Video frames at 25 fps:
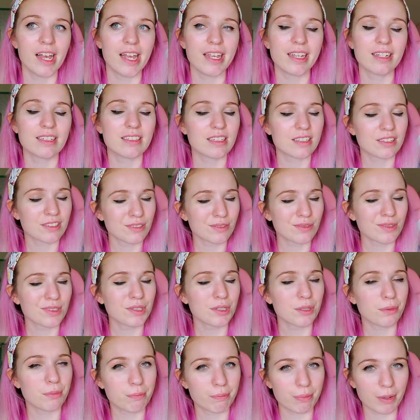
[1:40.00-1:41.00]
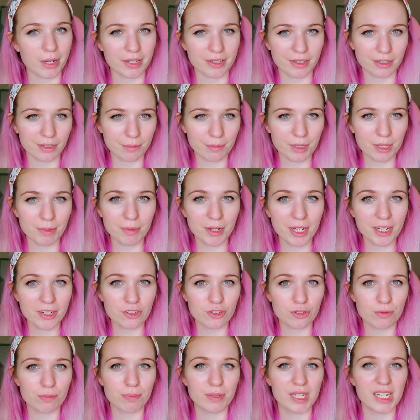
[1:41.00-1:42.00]
it doesn't really bother me
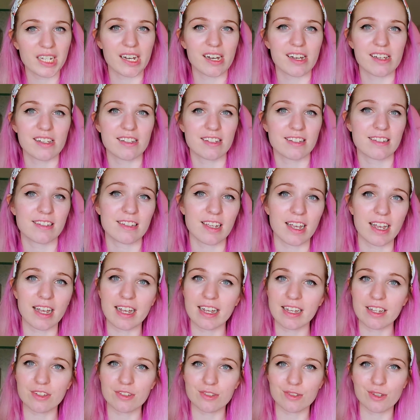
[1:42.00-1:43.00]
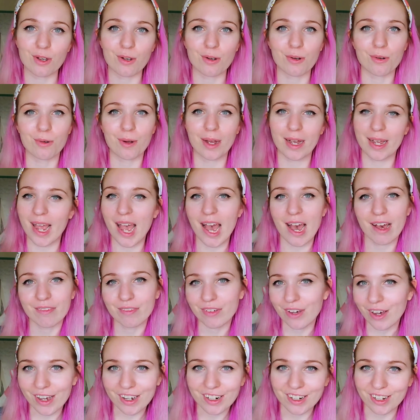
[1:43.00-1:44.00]
much because I have
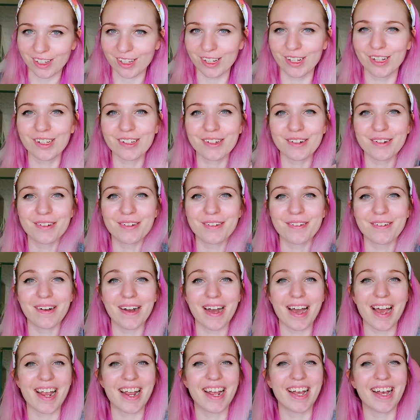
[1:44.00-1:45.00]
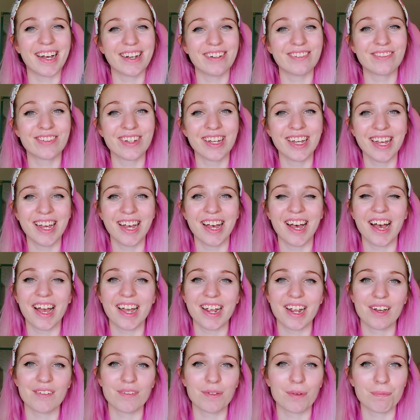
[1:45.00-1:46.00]
hot glue, I have
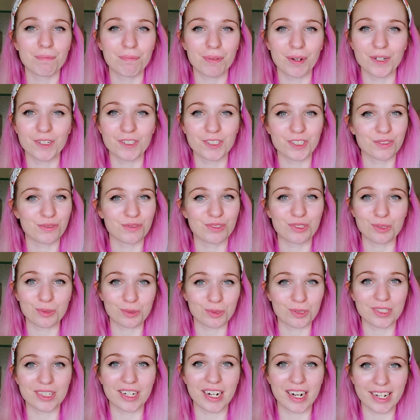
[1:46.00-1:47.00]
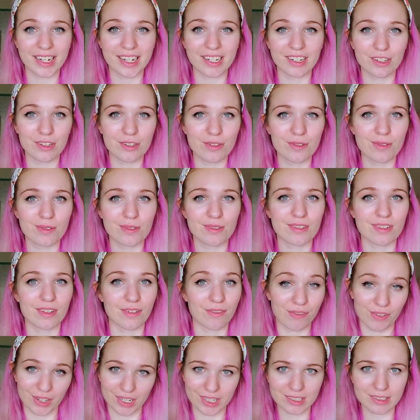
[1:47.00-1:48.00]
a bunch of tools that I can use to
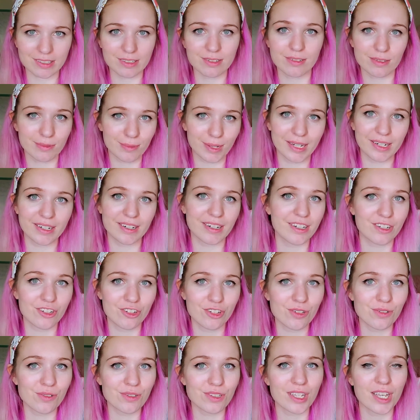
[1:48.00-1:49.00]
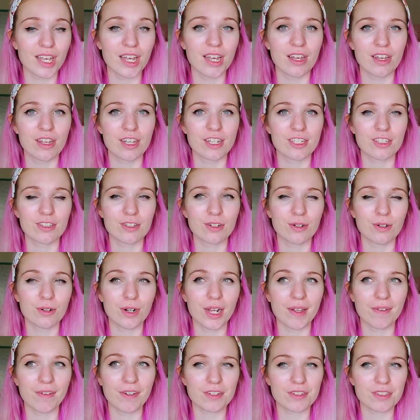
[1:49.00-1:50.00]
fix those minor issues. So
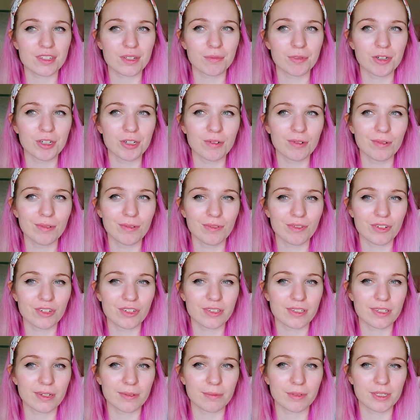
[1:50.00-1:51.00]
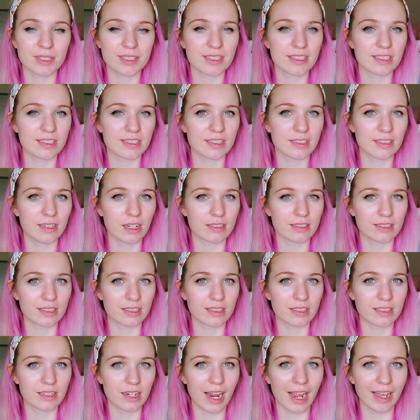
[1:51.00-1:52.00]
if you're someone who for some reason
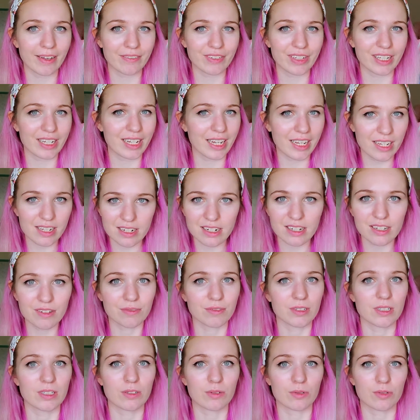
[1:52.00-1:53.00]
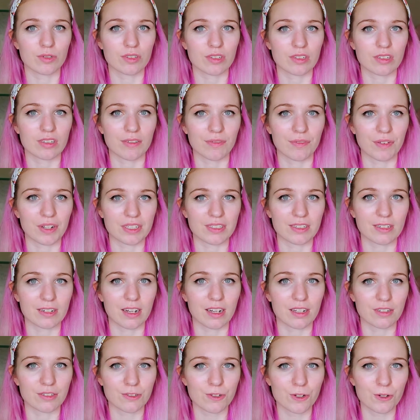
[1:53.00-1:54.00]
doesn't have any resources to fix a
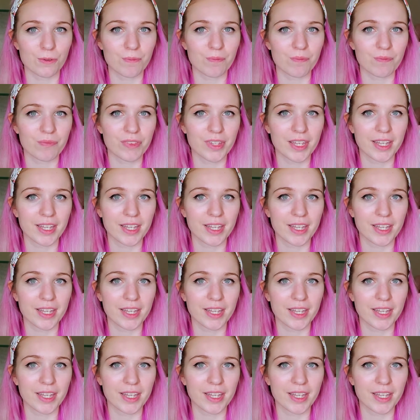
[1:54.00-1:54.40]
costume,